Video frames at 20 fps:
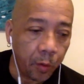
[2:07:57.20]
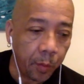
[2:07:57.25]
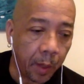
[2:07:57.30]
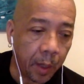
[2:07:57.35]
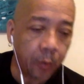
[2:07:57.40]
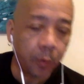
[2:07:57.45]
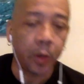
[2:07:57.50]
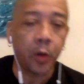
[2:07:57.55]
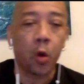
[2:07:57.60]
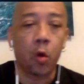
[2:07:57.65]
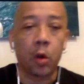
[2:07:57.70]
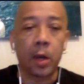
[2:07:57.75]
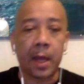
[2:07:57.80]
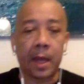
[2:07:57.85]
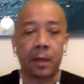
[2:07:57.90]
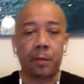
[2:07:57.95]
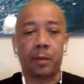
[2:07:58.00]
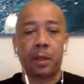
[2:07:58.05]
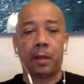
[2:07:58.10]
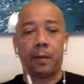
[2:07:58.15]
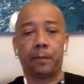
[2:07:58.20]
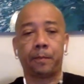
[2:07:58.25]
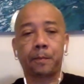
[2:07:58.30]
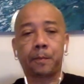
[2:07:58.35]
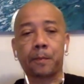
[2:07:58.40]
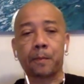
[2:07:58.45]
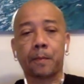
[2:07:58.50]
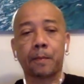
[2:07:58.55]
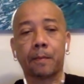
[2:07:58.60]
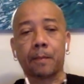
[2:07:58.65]
man what don't like me.
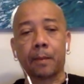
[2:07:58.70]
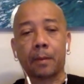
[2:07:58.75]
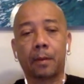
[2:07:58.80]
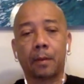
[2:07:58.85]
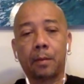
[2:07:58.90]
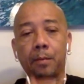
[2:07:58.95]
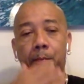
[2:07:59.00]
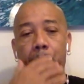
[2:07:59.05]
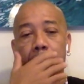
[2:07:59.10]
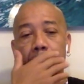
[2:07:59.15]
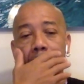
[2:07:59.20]
Mm -hmm.